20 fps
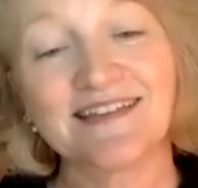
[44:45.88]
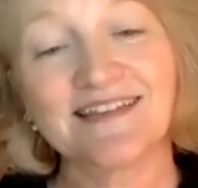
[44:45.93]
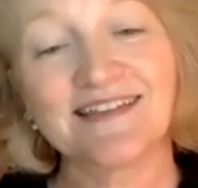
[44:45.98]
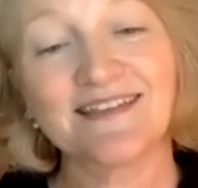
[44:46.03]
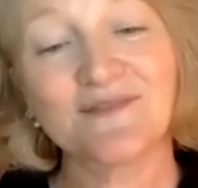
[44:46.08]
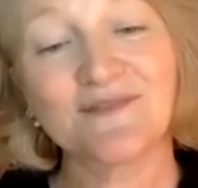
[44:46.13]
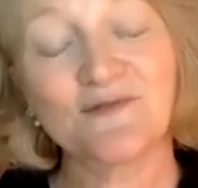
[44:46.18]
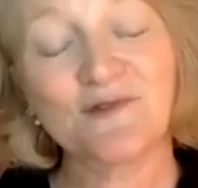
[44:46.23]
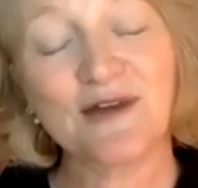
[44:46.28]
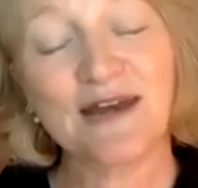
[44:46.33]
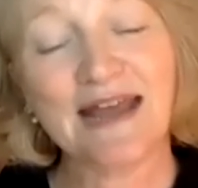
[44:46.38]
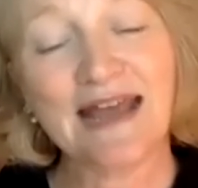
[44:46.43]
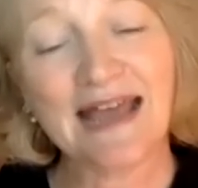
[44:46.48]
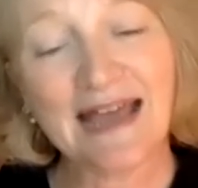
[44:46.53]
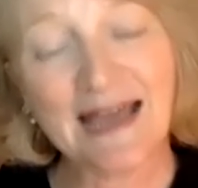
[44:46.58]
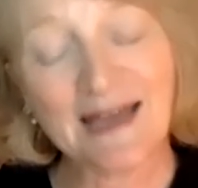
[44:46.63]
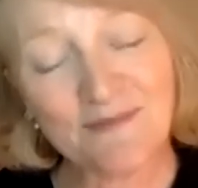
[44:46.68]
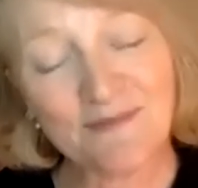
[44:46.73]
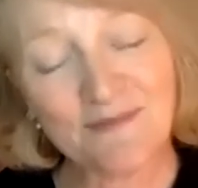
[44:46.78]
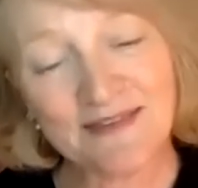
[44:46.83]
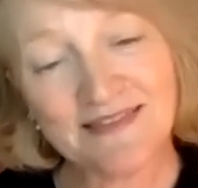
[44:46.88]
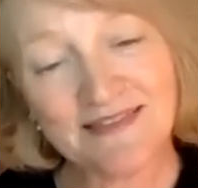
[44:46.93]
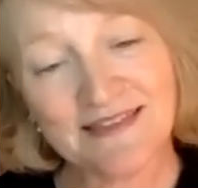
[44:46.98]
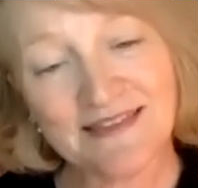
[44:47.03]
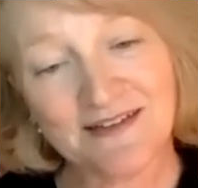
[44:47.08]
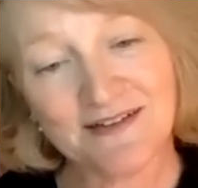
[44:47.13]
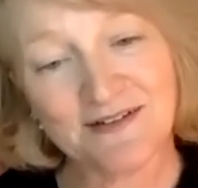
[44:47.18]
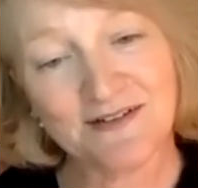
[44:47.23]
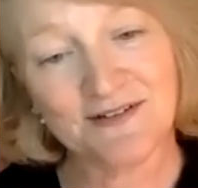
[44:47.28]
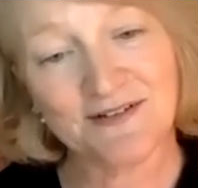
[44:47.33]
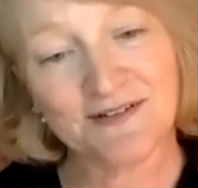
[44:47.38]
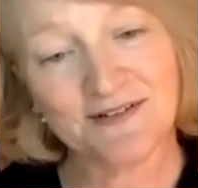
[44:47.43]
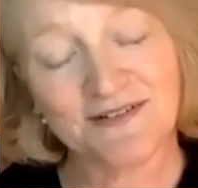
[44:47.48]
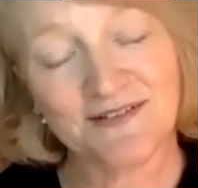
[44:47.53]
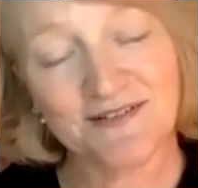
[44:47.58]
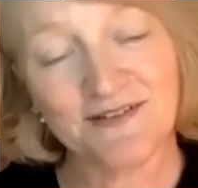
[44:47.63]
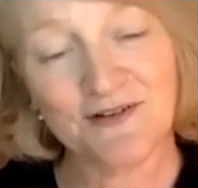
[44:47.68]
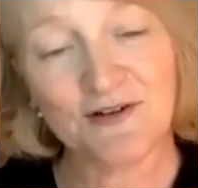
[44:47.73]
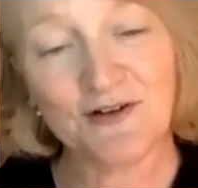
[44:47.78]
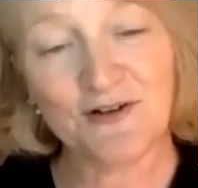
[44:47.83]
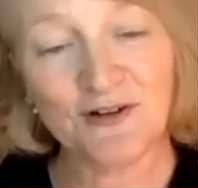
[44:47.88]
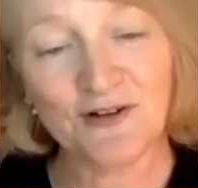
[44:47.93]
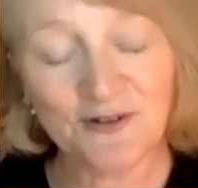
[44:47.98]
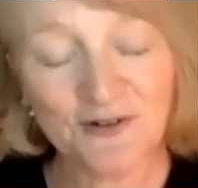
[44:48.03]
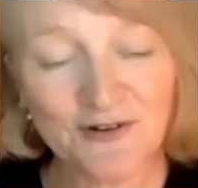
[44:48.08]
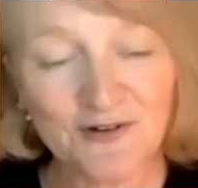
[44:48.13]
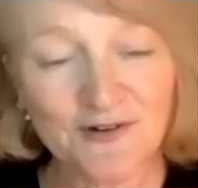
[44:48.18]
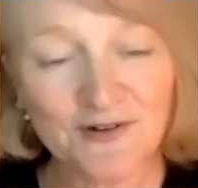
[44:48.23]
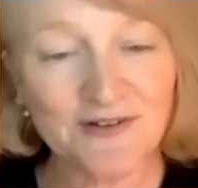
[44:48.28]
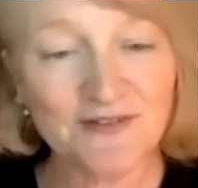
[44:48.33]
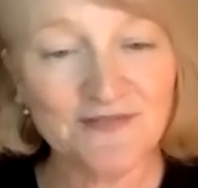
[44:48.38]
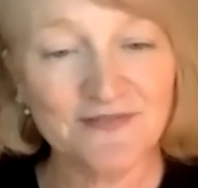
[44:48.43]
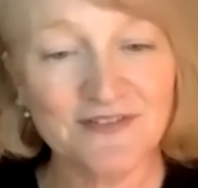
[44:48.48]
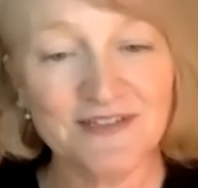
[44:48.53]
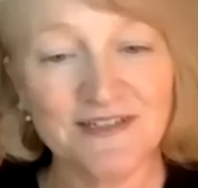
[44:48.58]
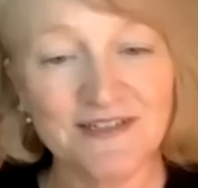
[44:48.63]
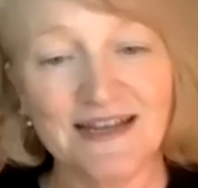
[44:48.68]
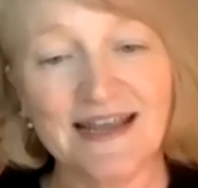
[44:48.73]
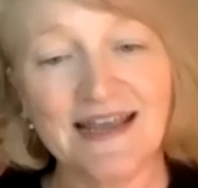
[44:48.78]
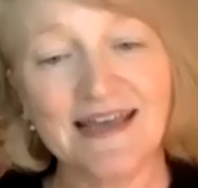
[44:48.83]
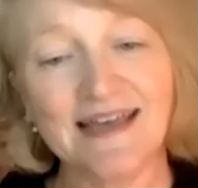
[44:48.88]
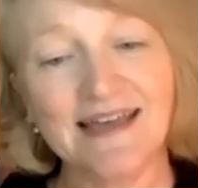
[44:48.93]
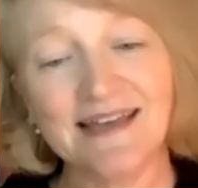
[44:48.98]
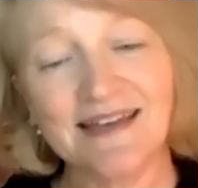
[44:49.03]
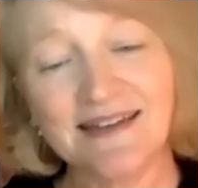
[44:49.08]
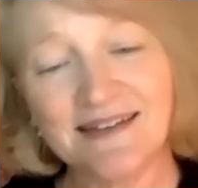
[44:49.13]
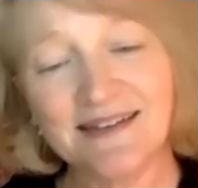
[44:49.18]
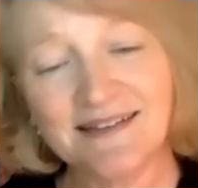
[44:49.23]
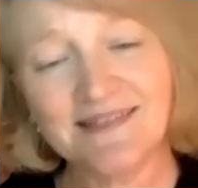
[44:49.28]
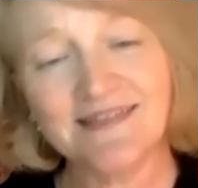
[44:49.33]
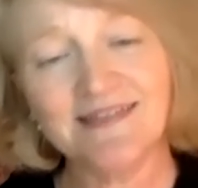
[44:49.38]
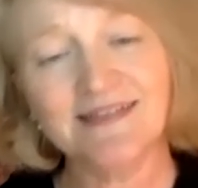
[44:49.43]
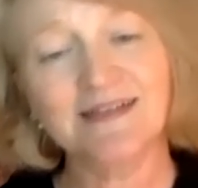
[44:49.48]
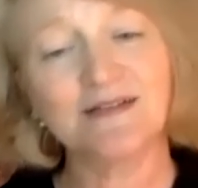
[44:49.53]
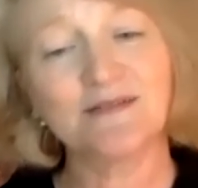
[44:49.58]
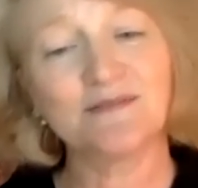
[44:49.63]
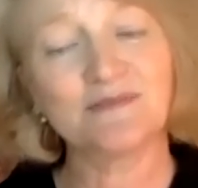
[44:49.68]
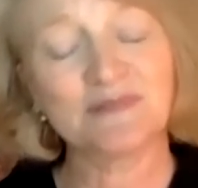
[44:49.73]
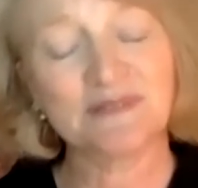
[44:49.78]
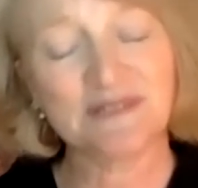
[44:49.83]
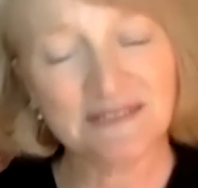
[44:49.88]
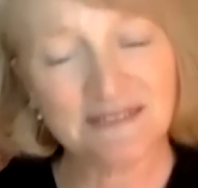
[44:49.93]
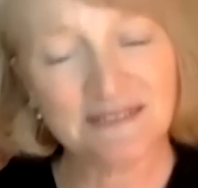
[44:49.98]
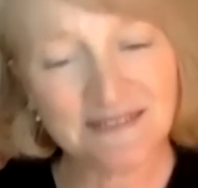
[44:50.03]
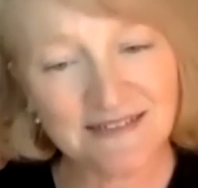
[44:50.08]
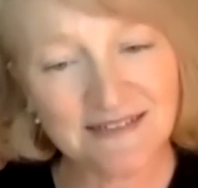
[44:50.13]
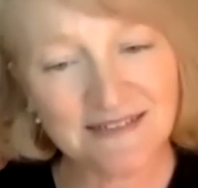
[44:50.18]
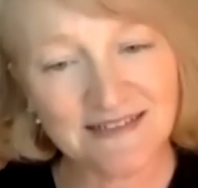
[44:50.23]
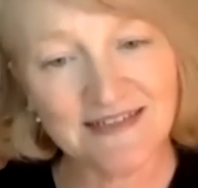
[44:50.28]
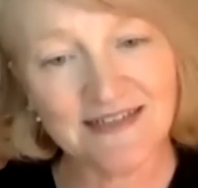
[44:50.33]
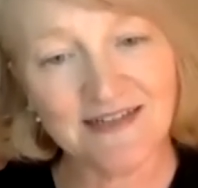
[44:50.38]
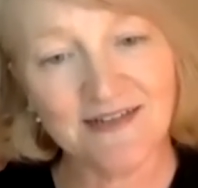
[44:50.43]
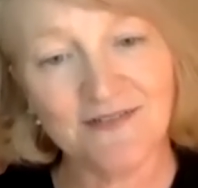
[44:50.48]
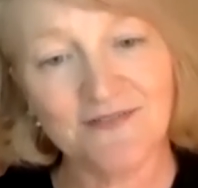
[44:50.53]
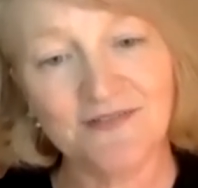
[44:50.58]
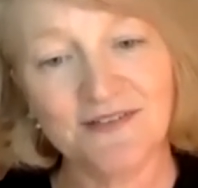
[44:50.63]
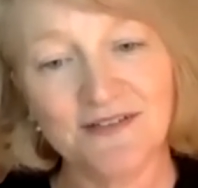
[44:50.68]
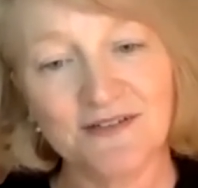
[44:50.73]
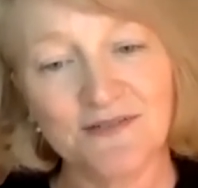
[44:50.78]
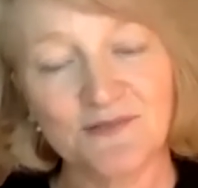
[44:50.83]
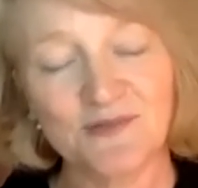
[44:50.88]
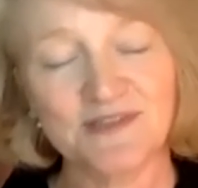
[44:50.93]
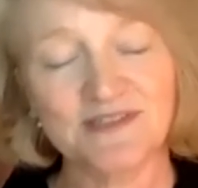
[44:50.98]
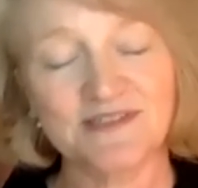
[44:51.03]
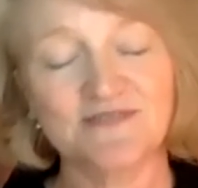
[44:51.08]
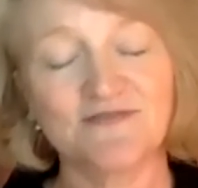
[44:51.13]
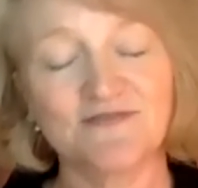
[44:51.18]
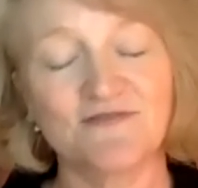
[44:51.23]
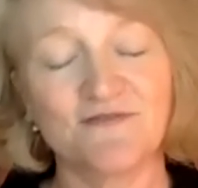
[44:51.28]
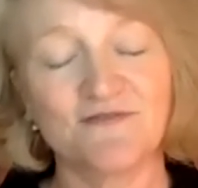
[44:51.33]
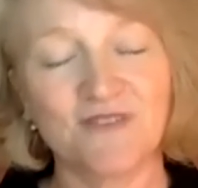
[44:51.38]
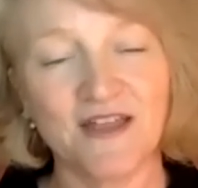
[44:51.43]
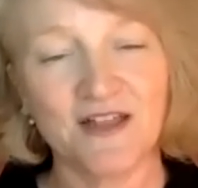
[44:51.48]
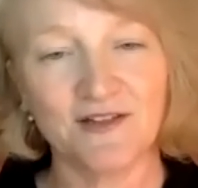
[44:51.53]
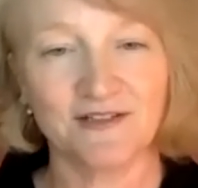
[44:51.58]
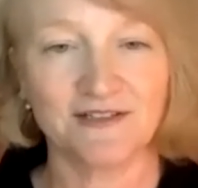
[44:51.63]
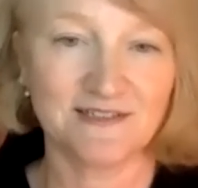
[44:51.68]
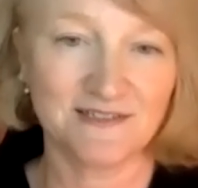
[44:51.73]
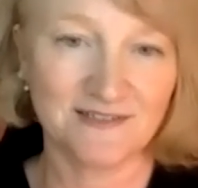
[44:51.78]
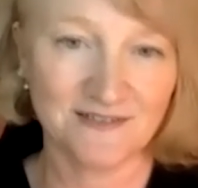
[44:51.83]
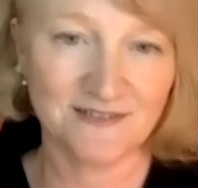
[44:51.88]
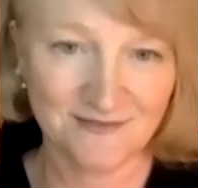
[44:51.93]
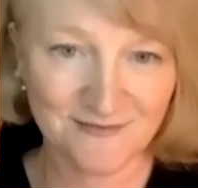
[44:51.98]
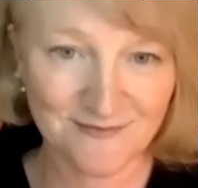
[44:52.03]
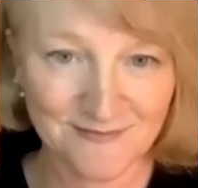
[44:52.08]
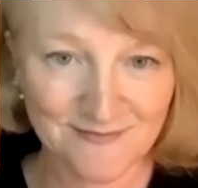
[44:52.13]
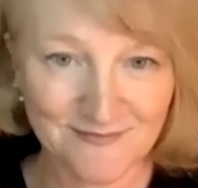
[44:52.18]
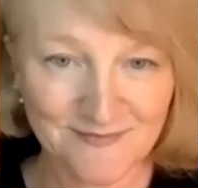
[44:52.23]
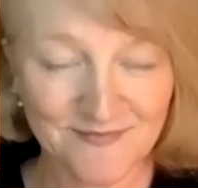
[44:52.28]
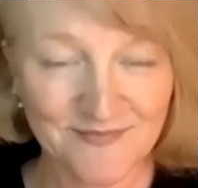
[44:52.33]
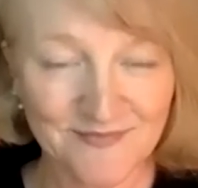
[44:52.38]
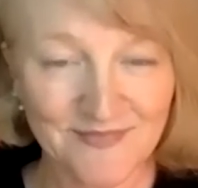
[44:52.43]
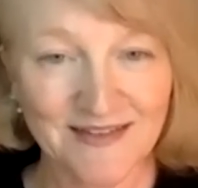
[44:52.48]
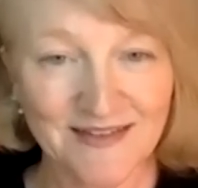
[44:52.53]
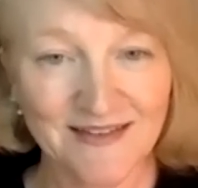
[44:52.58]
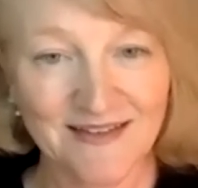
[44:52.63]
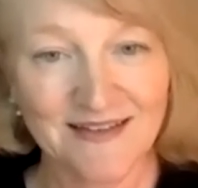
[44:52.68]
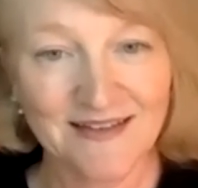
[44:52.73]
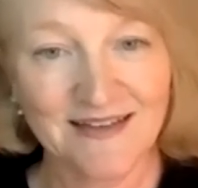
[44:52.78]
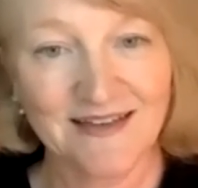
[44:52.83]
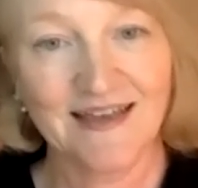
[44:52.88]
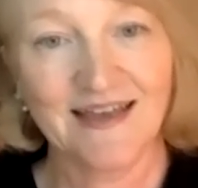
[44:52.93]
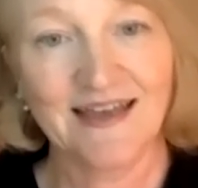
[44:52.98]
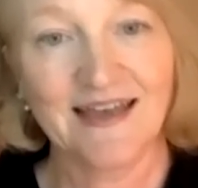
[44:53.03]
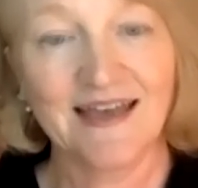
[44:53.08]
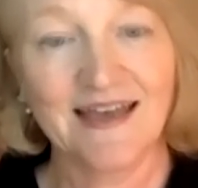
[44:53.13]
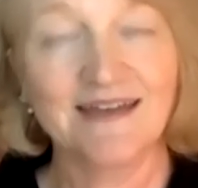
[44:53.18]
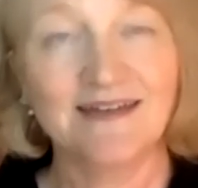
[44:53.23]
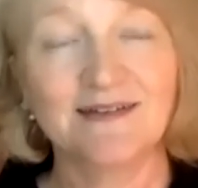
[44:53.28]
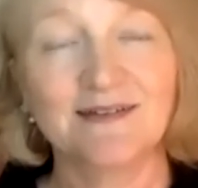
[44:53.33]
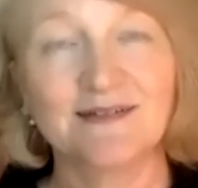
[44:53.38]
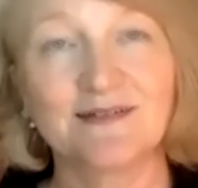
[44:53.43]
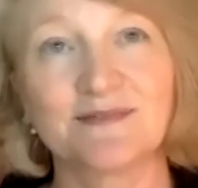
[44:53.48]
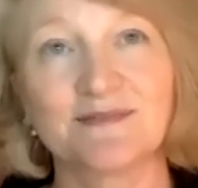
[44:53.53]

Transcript: what happened there, the horror of it and the complicity of it was felt. And